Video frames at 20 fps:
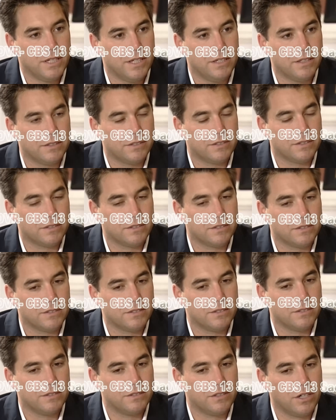It's
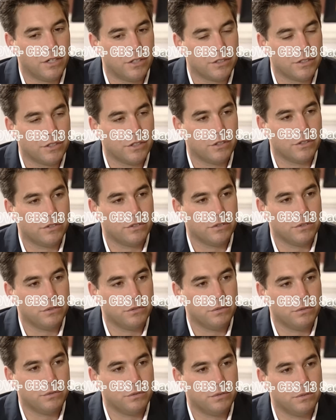It's hard to go
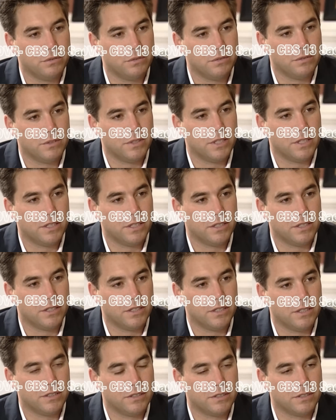to, yeah,
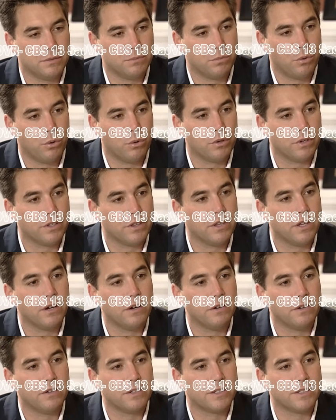it's important
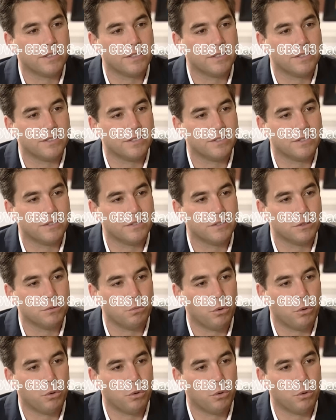though, because in the